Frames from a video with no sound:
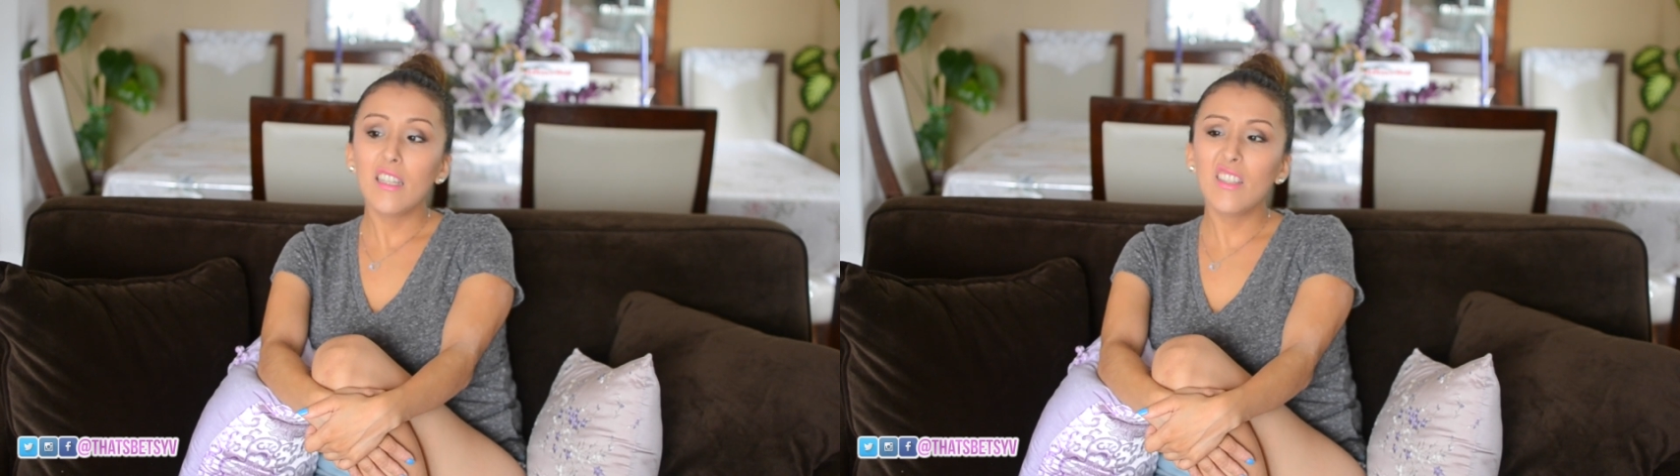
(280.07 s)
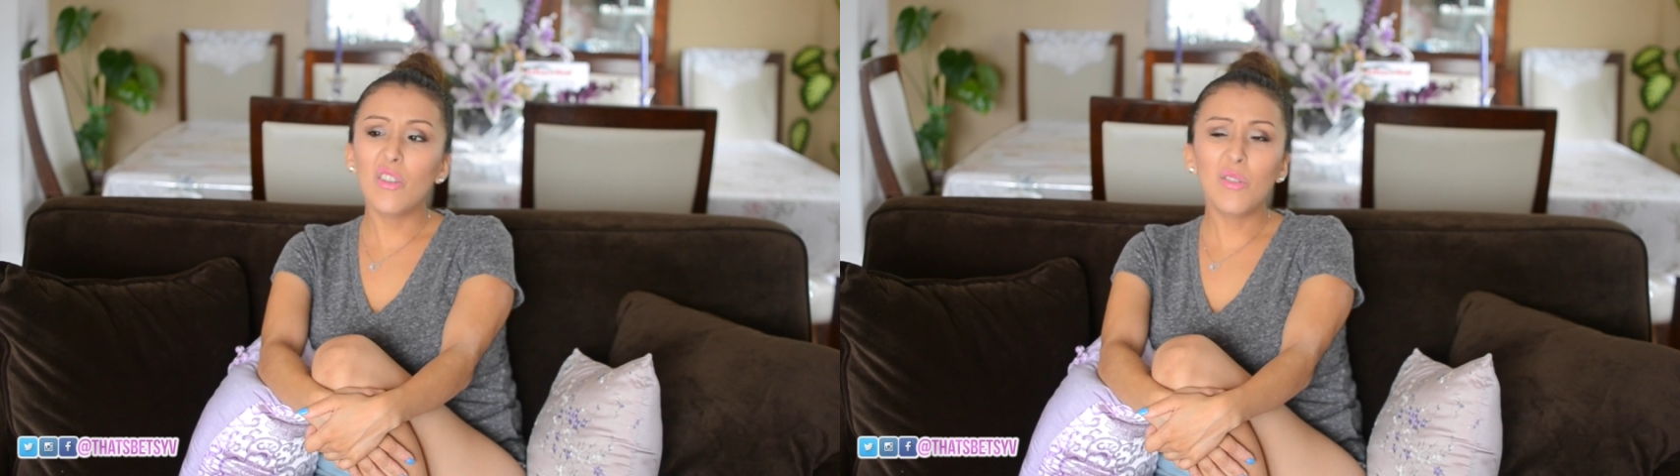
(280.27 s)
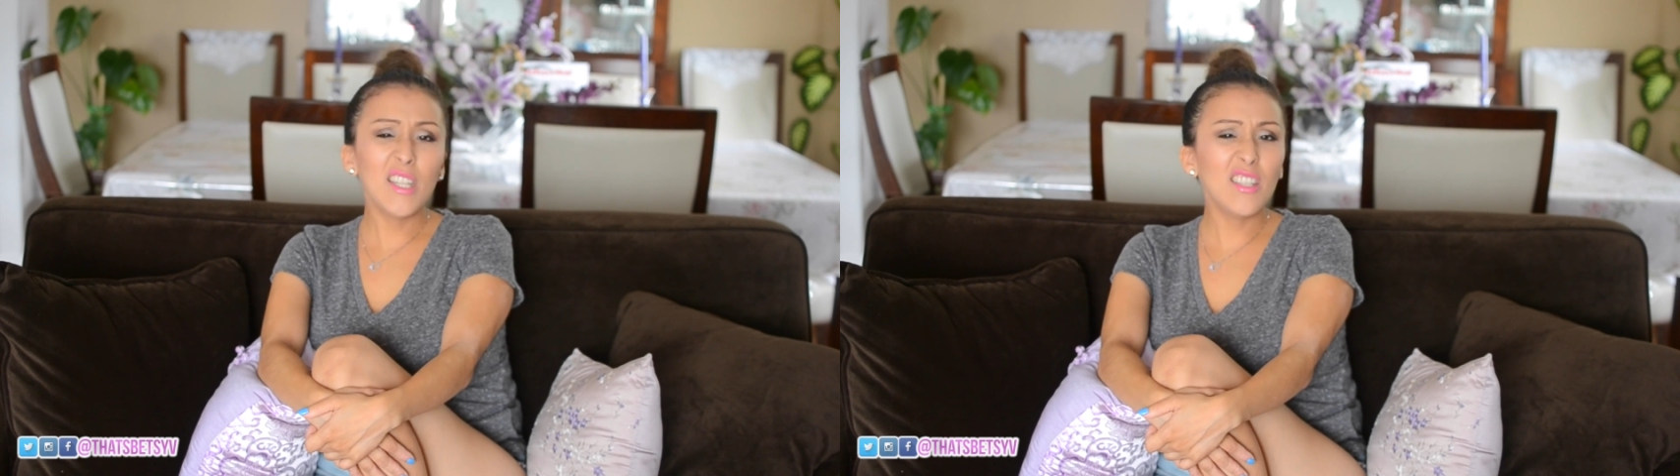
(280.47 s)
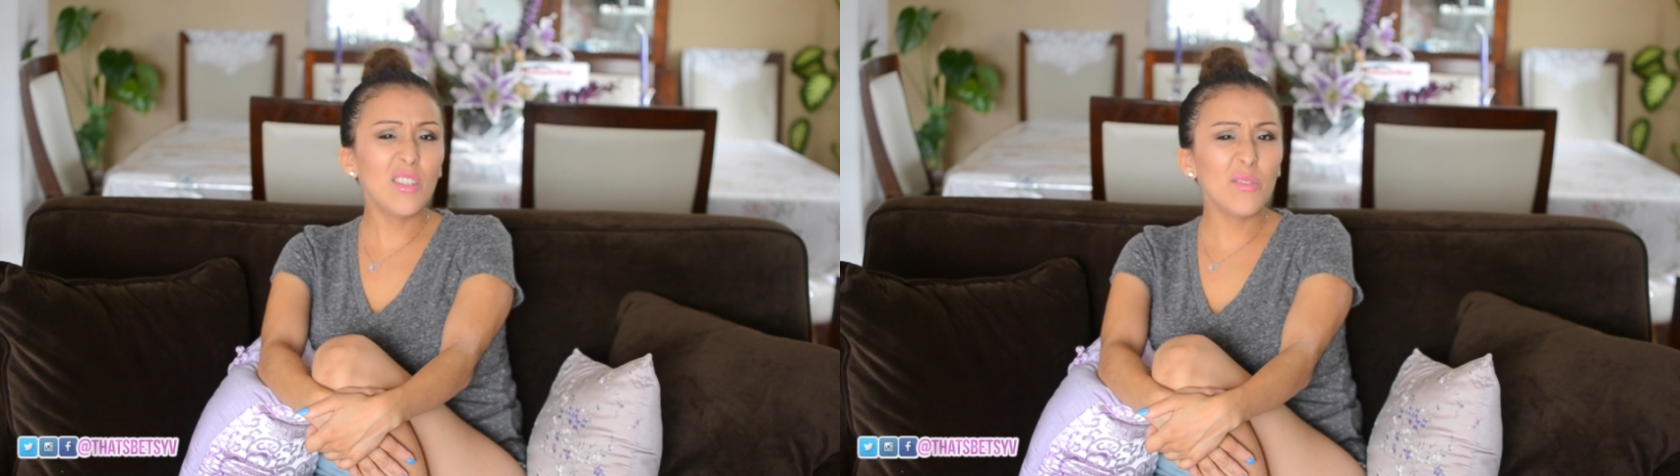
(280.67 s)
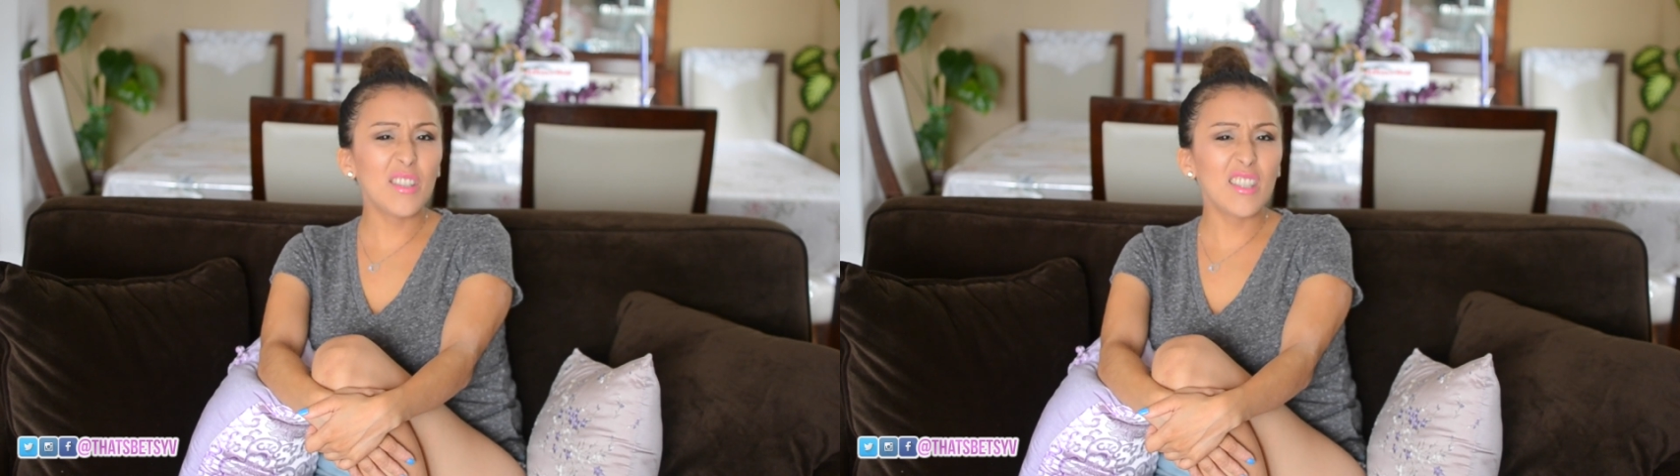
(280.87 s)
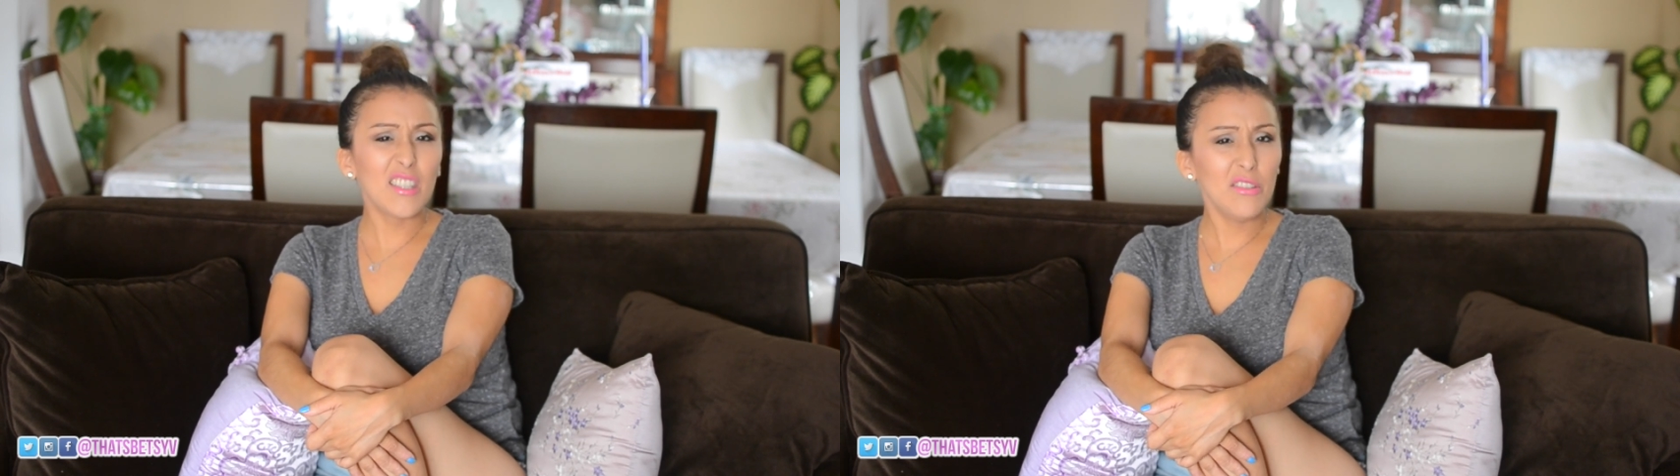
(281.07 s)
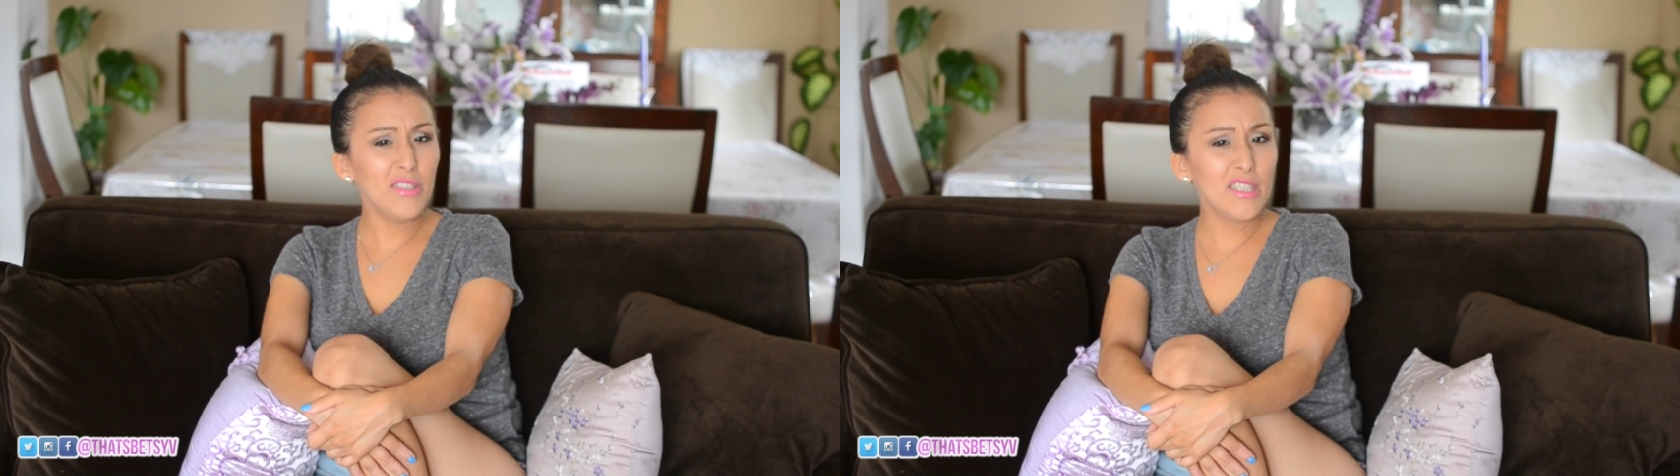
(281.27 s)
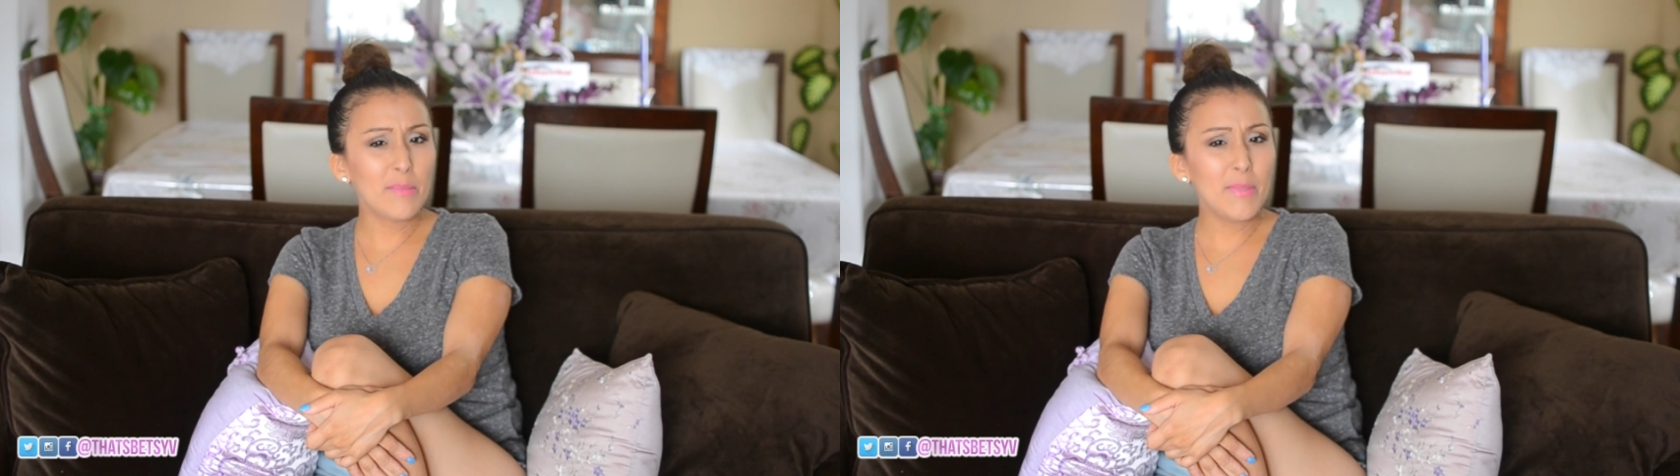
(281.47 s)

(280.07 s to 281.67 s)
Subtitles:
Don't get so serious.